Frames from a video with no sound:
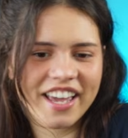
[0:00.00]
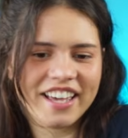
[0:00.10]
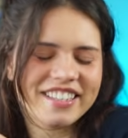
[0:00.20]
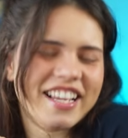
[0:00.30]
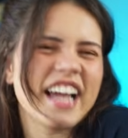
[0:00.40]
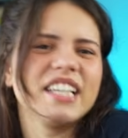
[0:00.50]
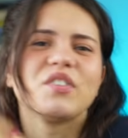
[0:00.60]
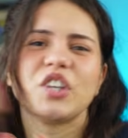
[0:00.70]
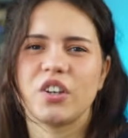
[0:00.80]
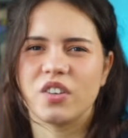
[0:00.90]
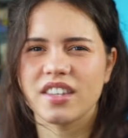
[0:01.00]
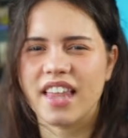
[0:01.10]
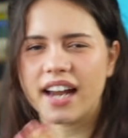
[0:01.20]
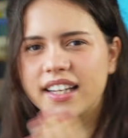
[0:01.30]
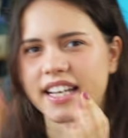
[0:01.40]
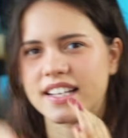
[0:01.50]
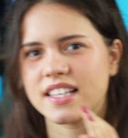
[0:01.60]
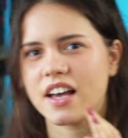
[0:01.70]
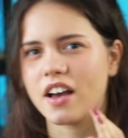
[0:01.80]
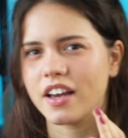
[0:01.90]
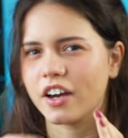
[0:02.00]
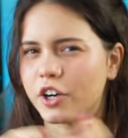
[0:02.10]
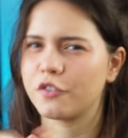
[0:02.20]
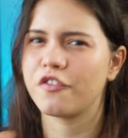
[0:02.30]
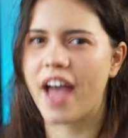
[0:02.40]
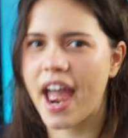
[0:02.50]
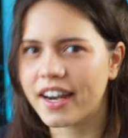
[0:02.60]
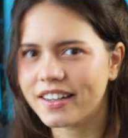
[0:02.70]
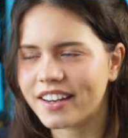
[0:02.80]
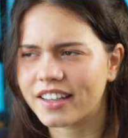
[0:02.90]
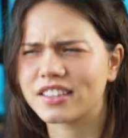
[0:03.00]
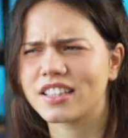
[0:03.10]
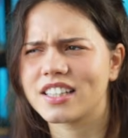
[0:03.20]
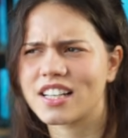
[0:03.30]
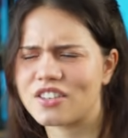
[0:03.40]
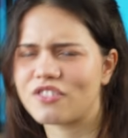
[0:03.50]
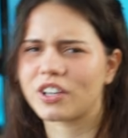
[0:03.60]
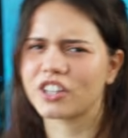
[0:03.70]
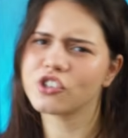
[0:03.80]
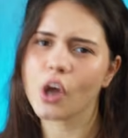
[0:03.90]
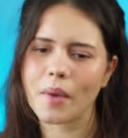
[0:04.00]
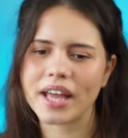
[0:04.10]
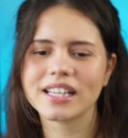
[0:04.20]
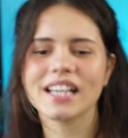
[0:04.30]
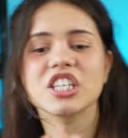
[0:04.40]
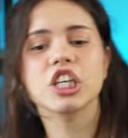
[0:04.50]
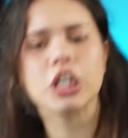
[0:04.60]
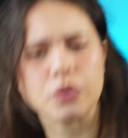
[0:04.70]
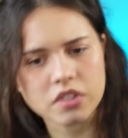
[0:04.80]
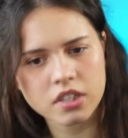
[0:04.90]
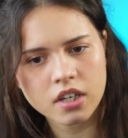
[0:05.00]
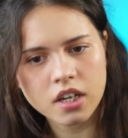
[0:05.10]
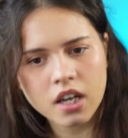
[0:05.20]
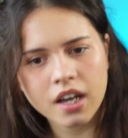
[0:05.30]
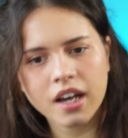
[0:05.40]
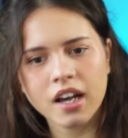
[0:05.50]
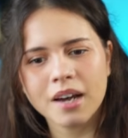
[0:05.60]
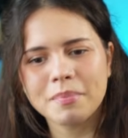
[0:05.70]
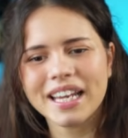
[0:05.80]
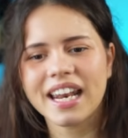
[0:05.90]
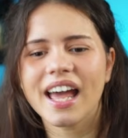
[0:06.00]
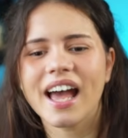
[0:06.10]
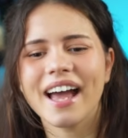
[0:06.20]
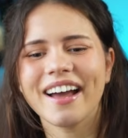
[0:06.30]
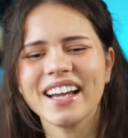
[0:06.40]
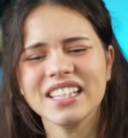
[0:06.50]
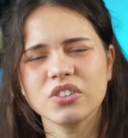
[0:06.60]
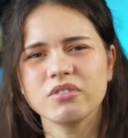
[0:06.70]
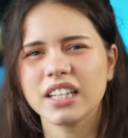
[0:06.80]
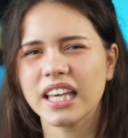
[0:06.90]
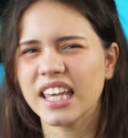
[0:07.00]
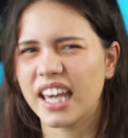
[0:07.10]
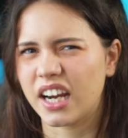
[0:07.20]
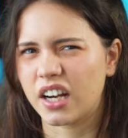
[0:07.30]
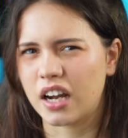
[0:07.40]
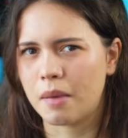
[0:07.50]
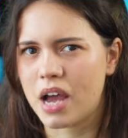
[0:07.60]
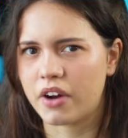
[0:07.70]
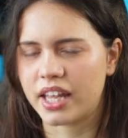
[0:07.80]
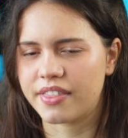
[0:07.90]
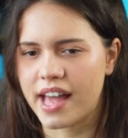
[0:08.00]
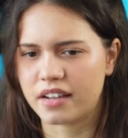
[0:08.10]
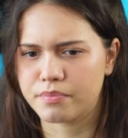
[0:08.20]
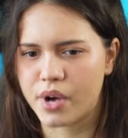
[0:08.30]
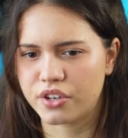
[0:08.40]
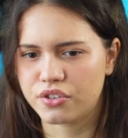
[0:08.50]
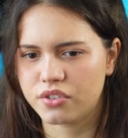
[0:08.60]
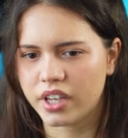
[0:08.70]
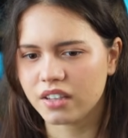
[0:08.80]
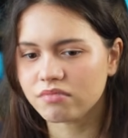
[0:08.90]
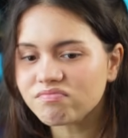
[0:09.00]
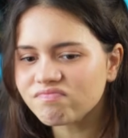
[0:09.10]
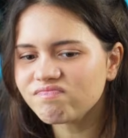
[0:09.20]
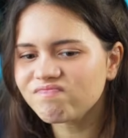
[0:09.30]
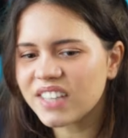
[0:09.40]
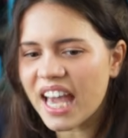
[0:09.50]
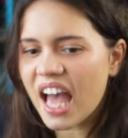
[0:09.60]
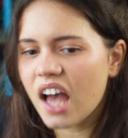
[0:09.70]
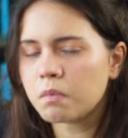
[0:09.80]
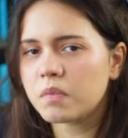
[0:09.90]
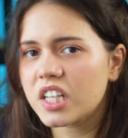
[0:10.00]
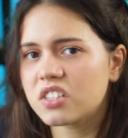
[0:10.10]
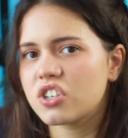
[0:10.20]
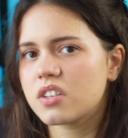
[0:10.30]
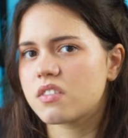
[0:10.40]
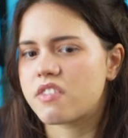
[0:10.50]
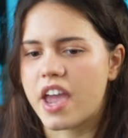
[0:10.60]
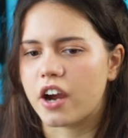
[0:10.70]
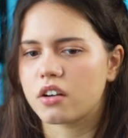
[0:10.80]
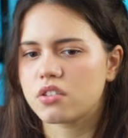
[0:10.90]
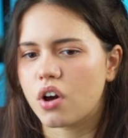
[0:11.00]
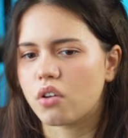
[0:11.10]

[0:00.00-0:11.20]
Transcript: kind of cute that he's her fan and he doesn't really show it. It's cute. But I don't really care about it that much. Like, yeah, it's just there. So